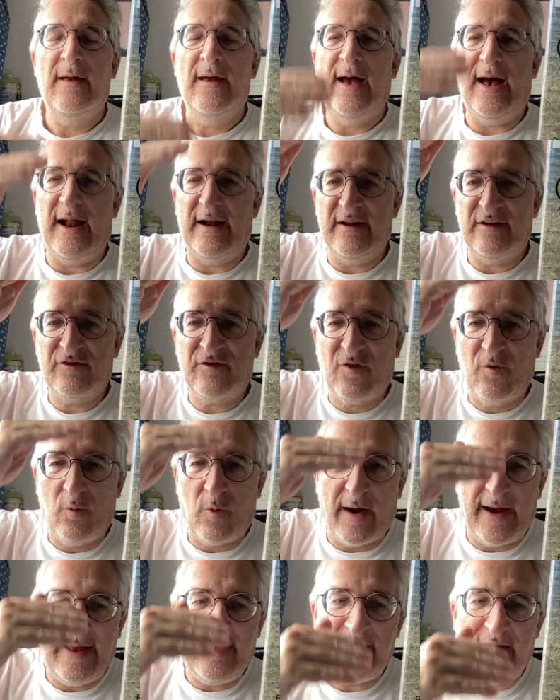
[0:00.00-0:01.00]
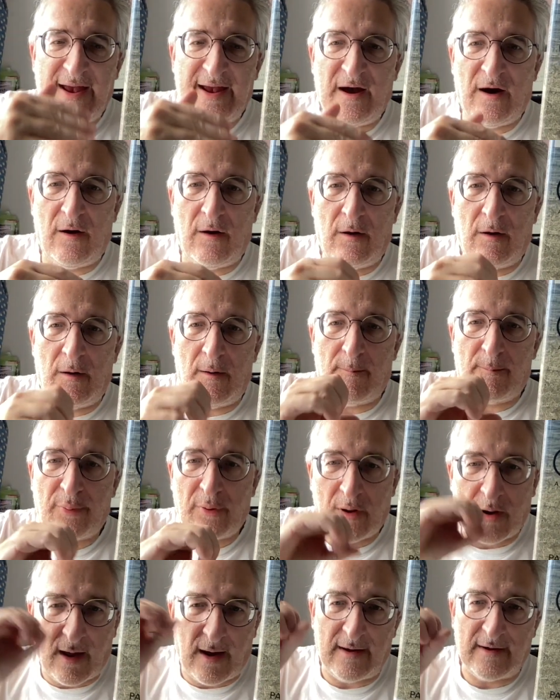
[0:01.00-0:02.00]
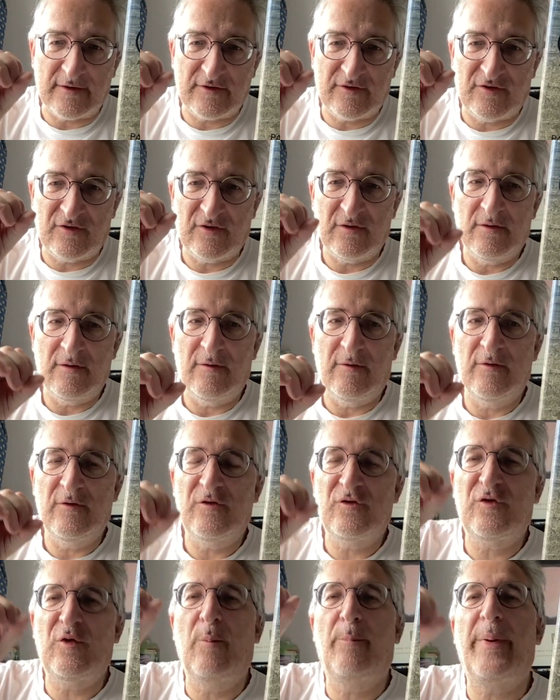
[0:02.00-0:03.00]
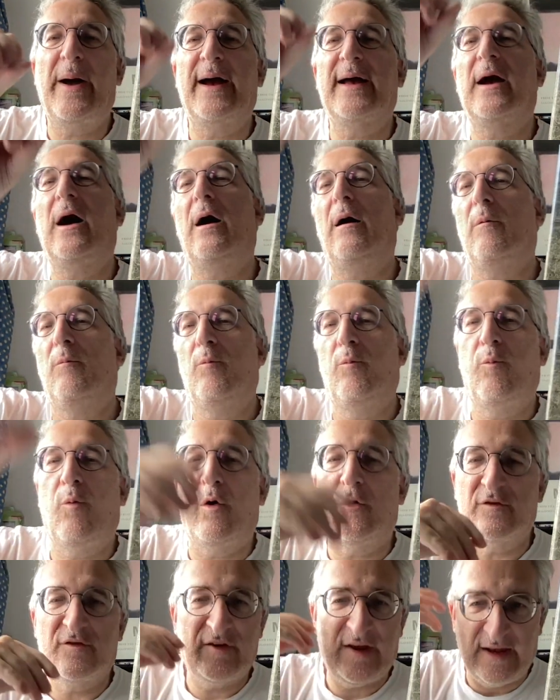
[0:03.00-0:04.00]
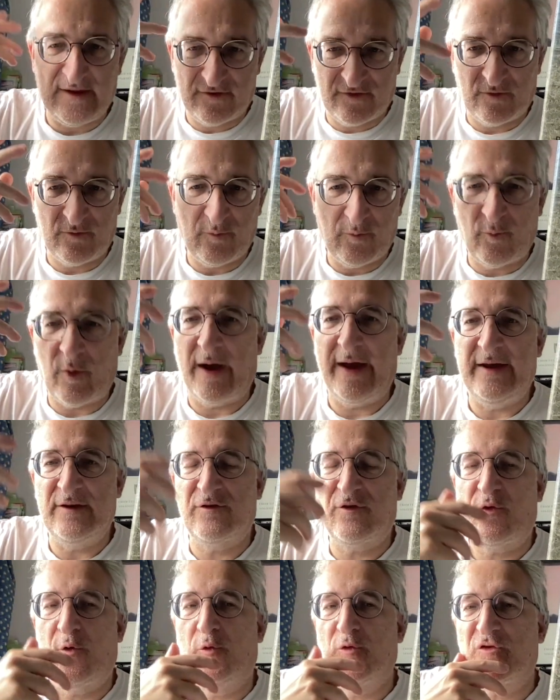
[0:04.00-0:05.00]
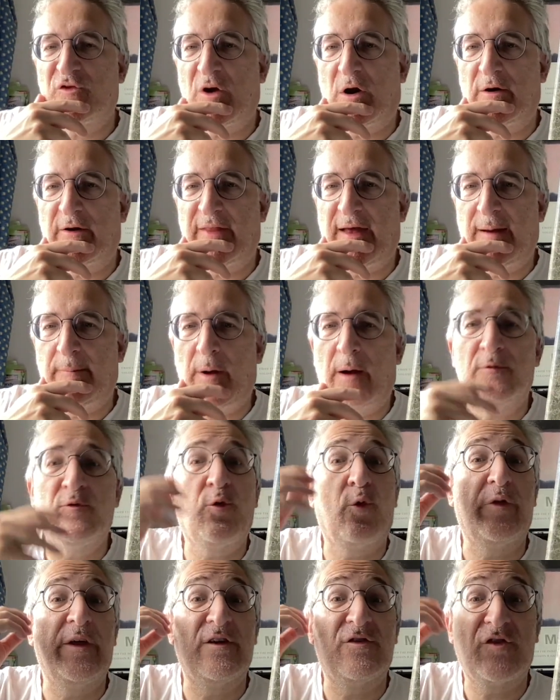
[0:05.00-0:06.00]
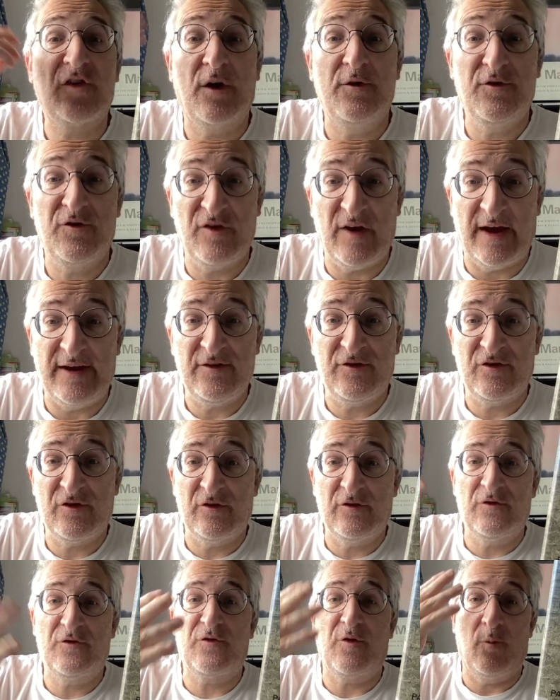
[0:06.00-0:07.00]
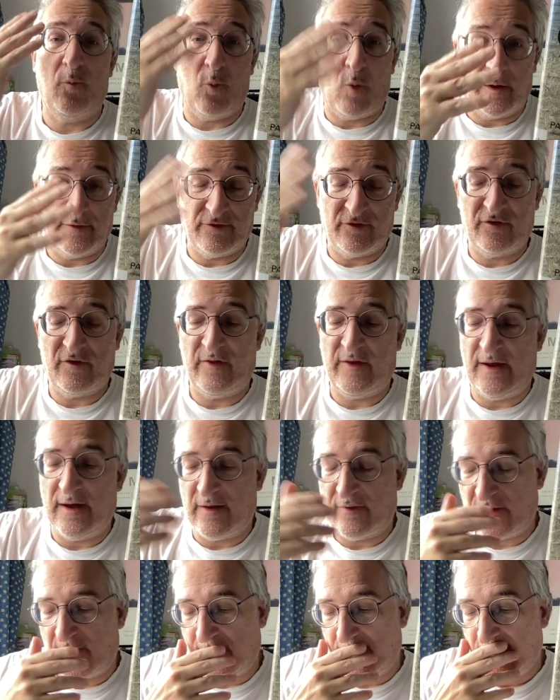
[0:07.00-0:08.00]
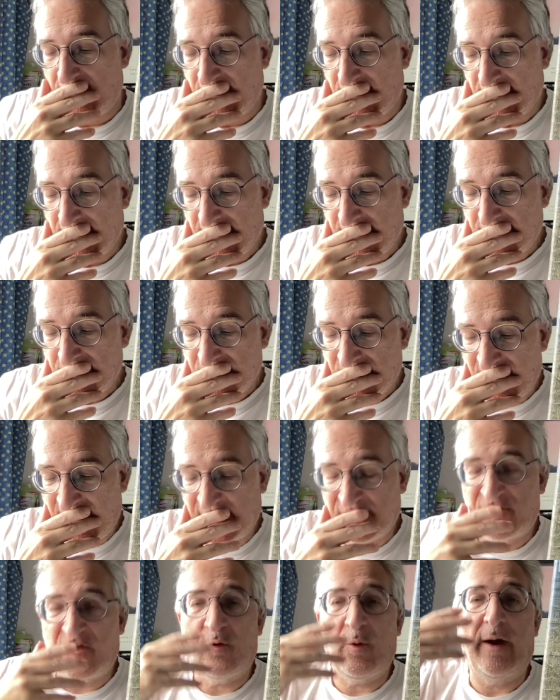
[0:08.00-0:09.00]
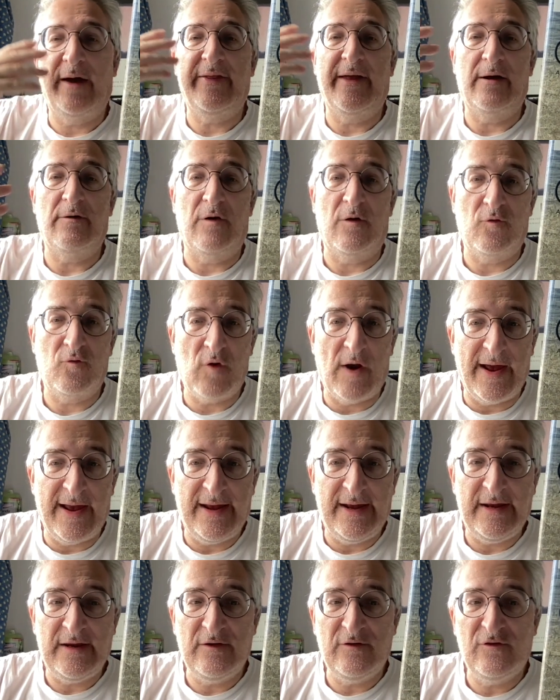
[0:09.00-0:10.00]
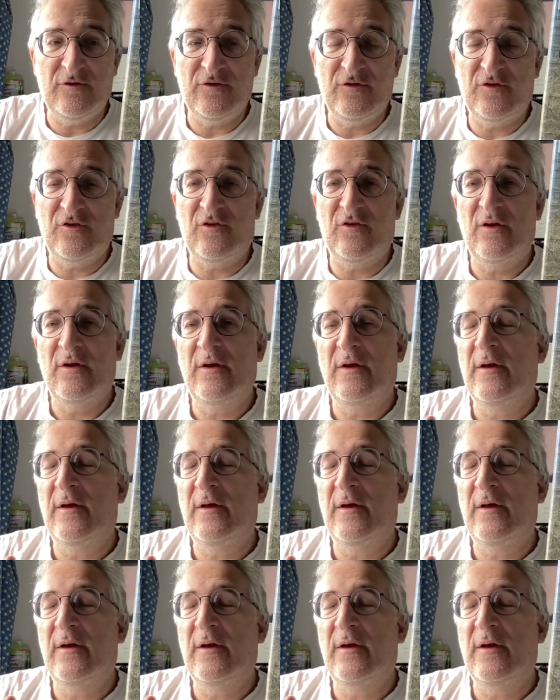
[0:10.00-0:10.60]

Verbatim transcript: And it's the way they are plucked to back up what his where his thoughts are at that moment, or the associations from one to the other. It's the way they're arranged